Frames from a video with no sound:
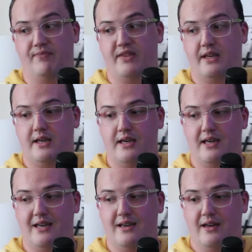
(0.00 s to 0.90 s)

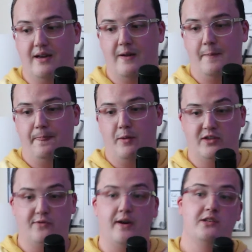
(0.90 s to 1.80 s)
He
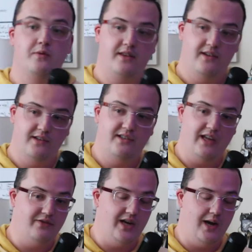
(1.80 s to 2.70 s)
was friends with
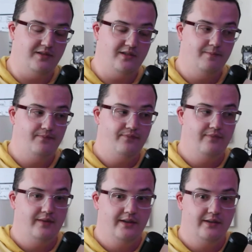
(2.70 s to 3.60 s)
Steve Jobs.
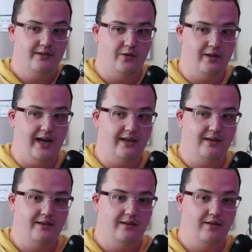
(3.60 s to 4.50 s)
So,
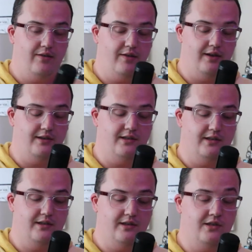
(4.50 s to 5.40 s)
like,
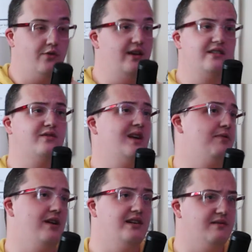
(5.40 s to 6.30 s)
degrees of
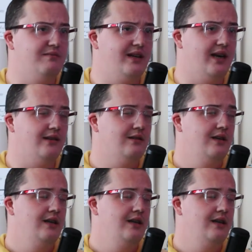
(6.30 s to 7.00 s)
separation, I guess.